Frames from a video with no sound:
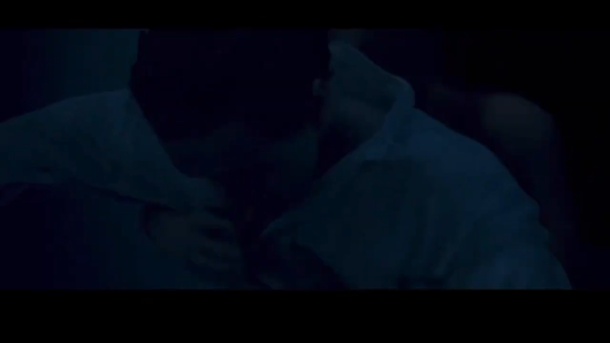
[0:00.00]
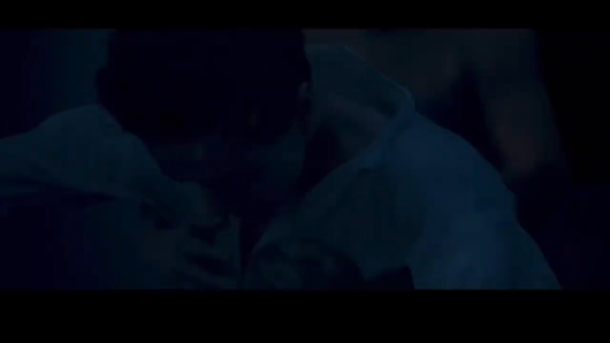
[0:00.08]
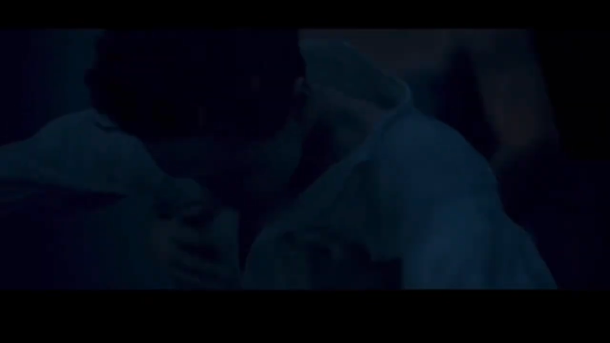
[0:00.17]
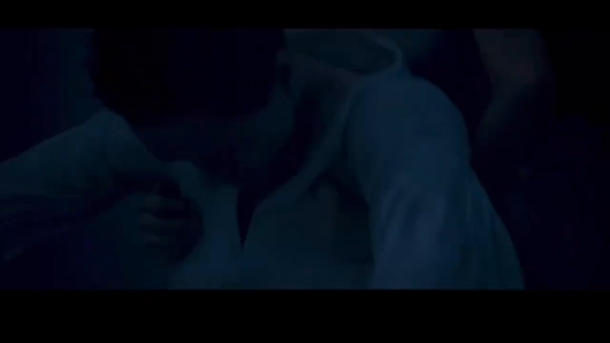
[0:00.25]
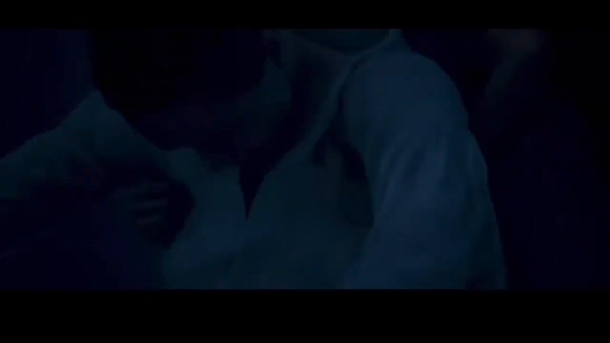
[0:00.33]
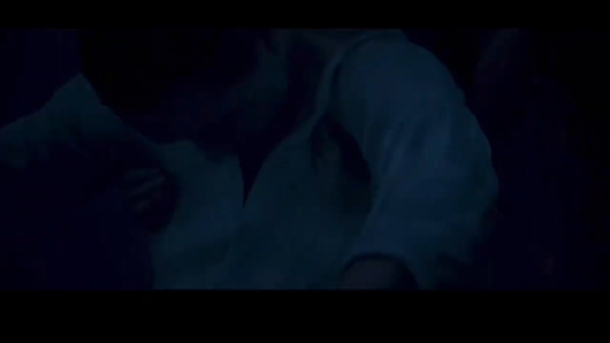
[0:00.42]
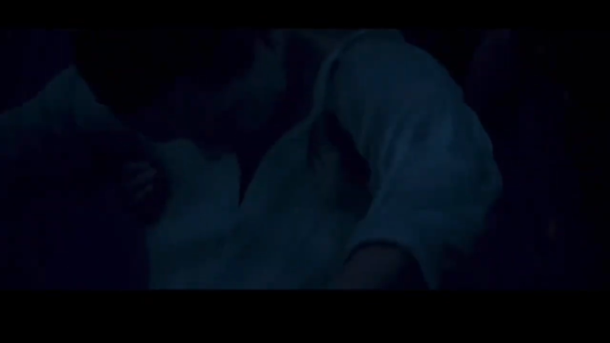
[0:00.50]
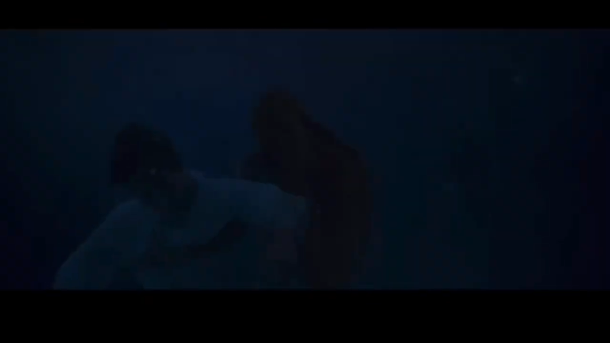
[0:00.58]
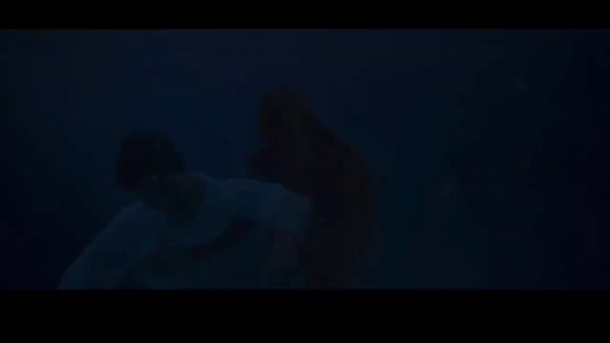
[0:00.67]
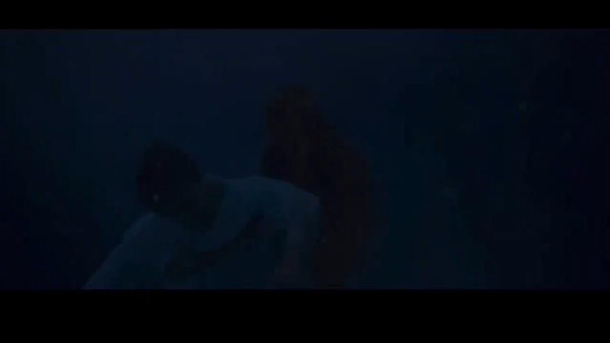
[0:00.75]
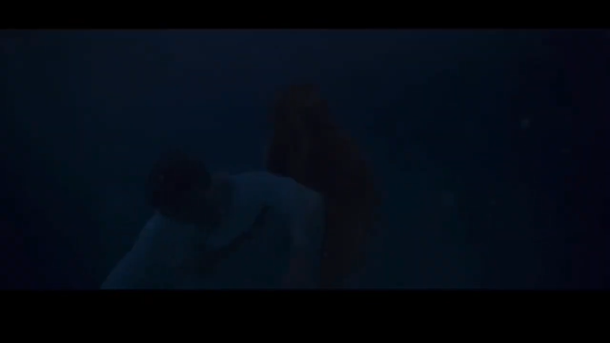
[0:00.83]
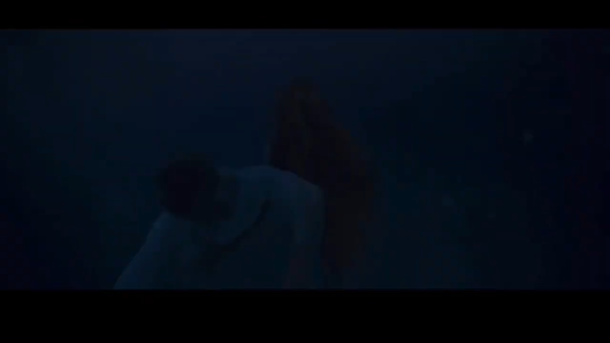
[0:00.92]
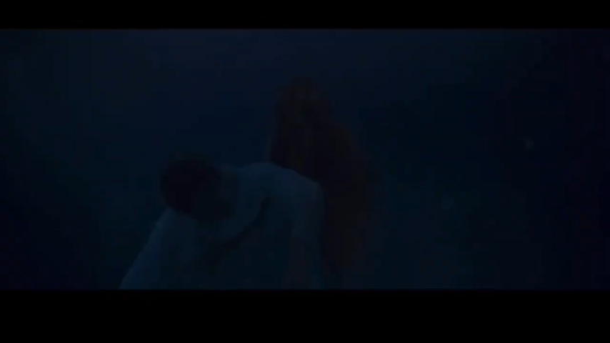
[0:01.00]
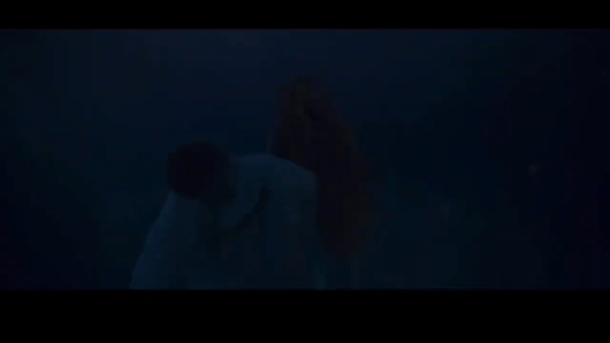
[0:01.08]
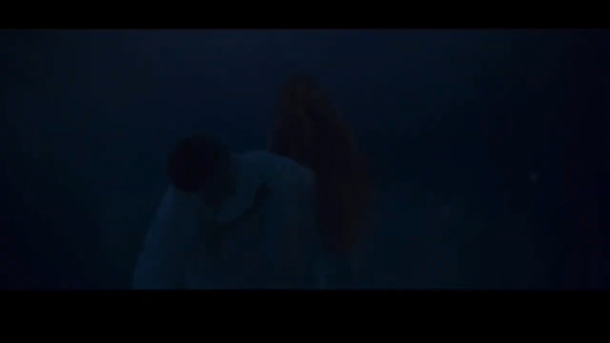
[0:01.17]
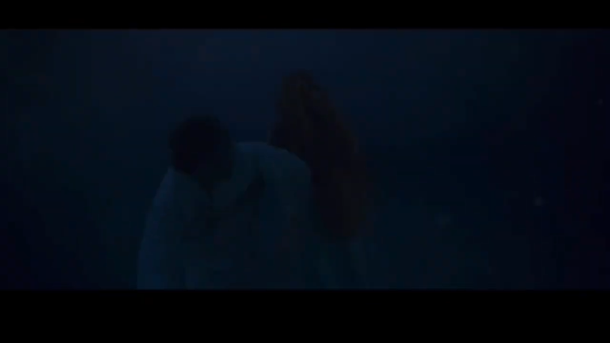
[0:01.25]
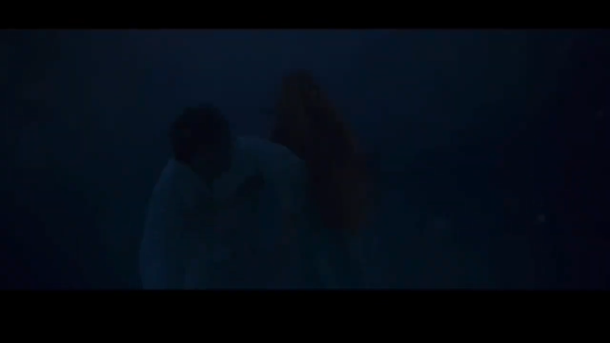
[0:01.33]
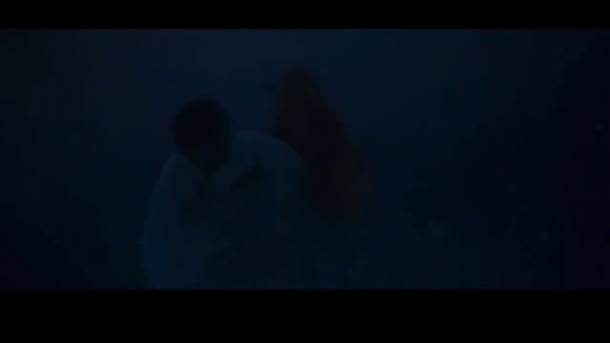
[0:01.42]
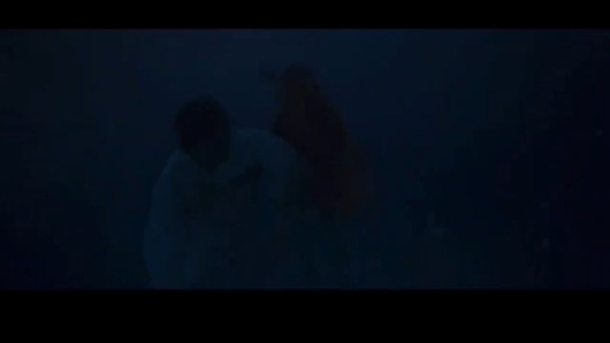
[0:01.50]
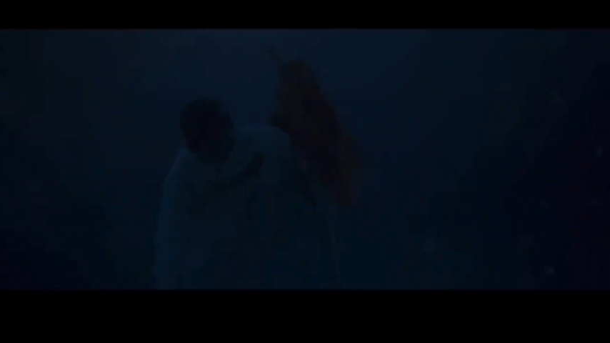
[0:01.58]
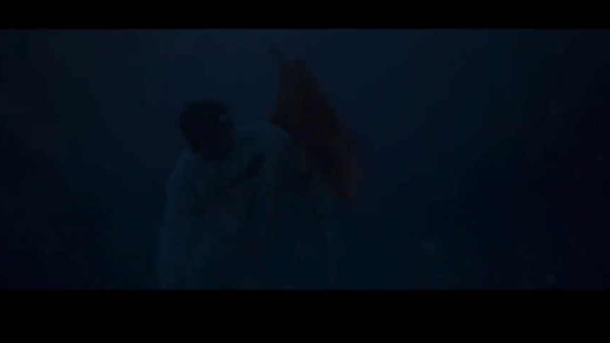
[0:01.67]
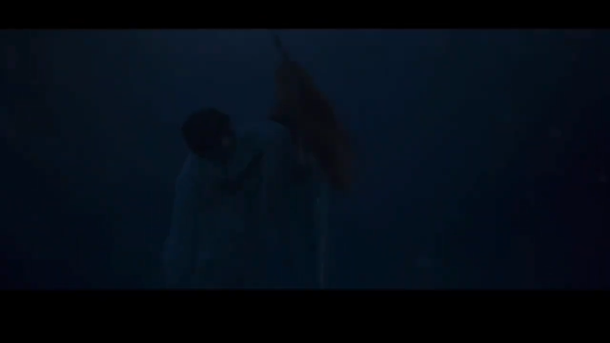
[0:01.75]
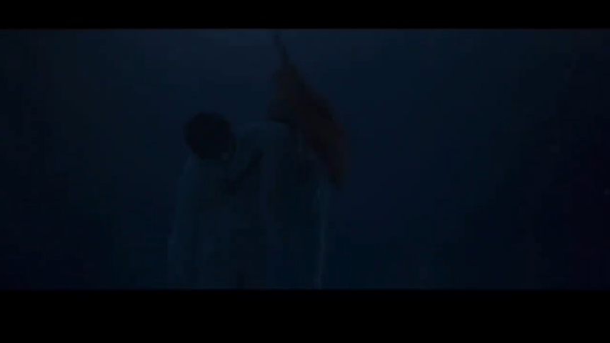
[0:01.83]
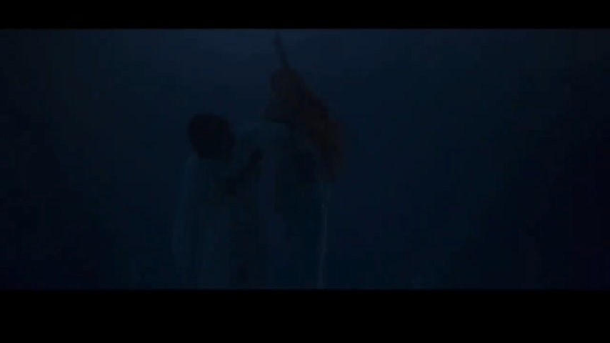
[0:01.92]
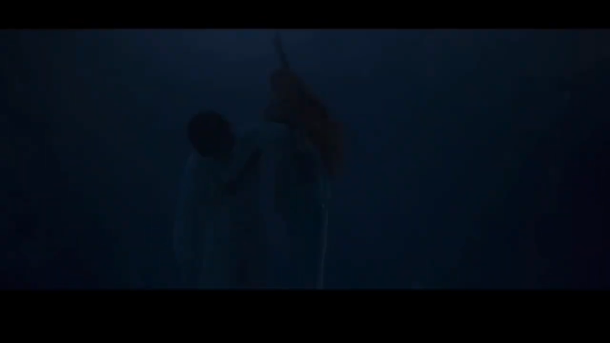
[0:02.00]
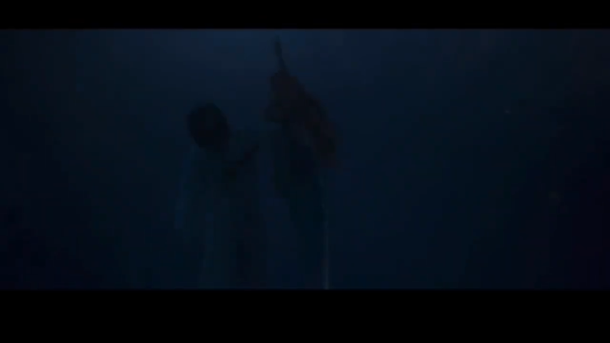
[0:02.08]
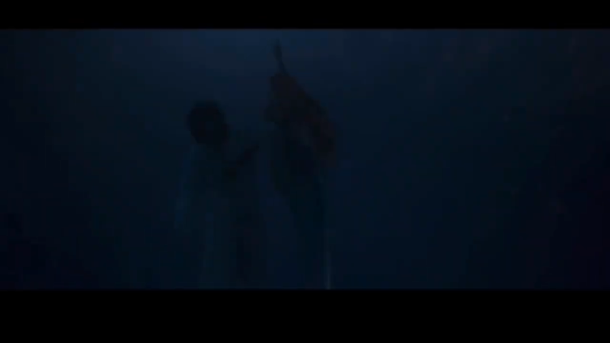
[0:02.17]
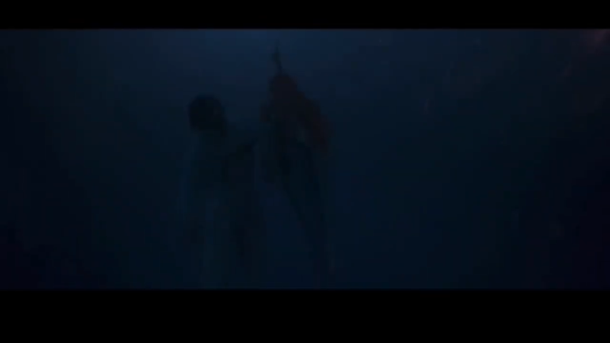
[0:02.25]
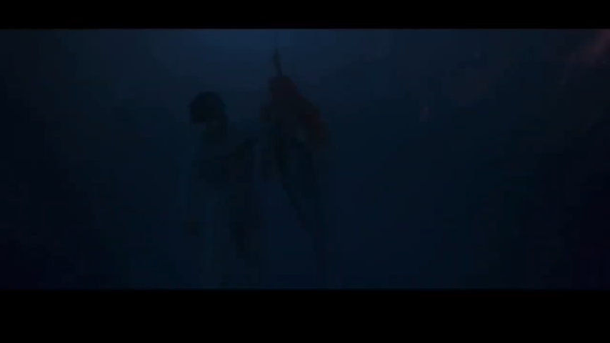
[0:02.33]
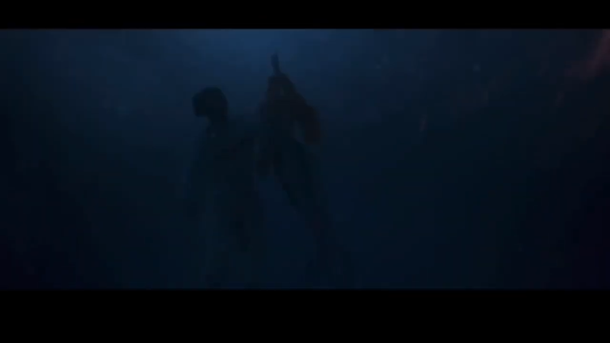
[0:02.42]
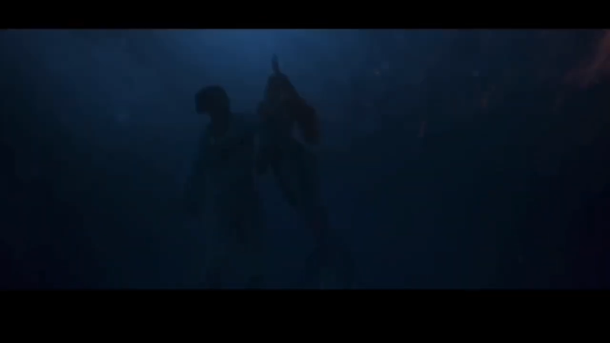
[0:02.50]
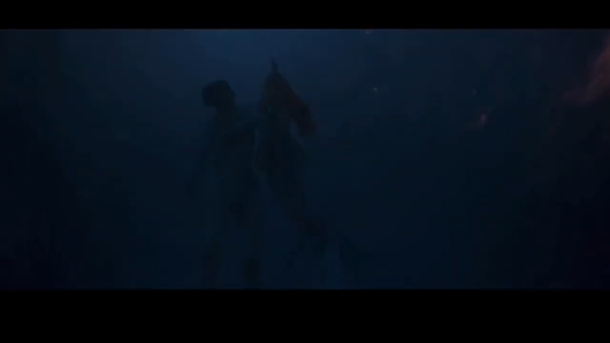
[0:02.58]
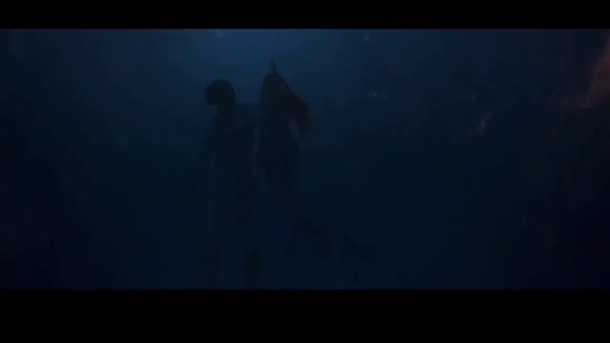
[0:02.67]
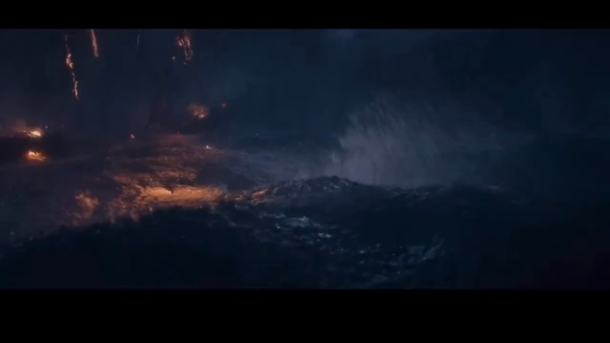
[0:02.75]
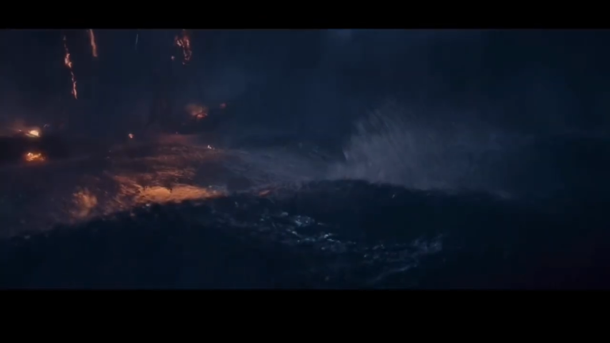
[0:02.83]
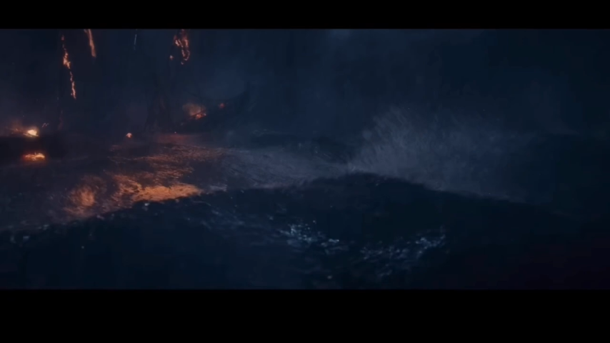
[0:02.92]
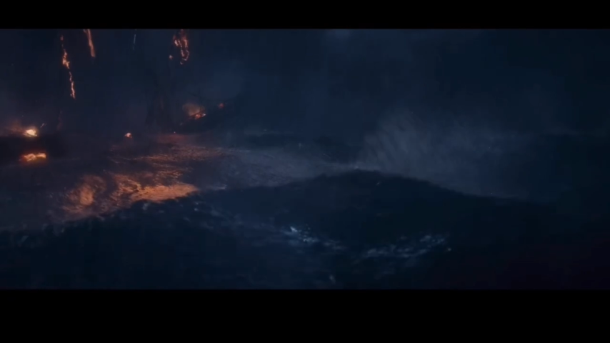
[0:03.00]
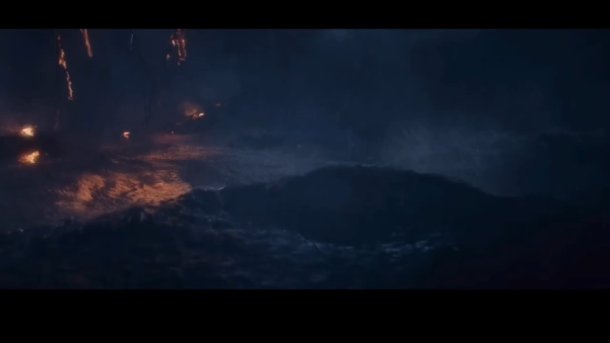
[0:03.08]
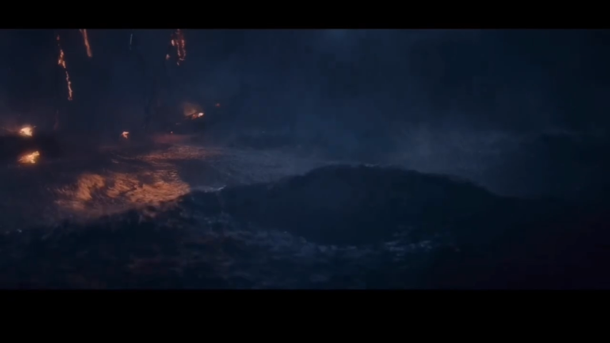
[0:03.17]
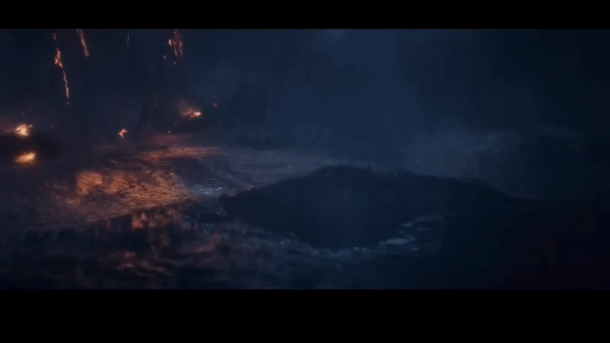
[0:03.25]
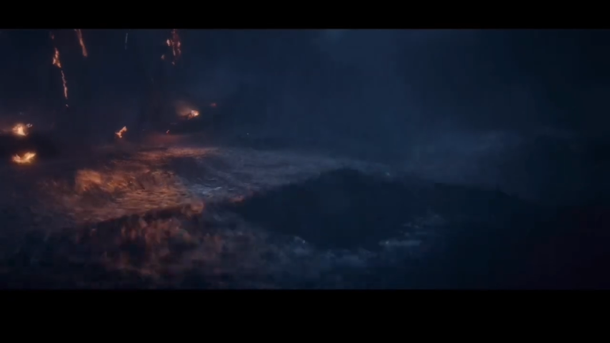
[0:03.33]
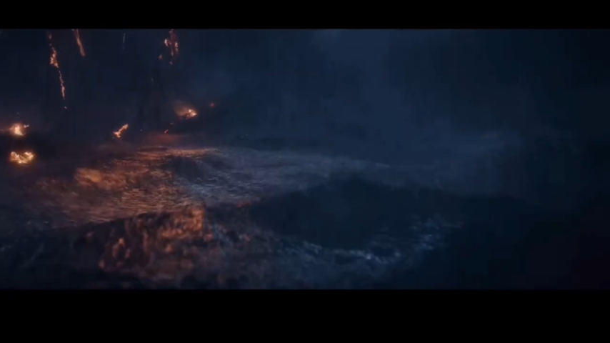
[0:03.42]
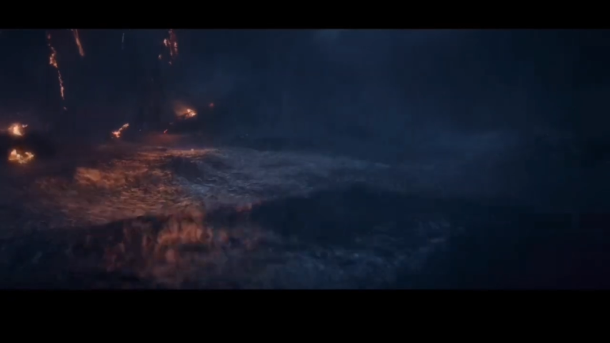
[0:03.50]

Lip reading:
No face is visible, so there are no lips to read.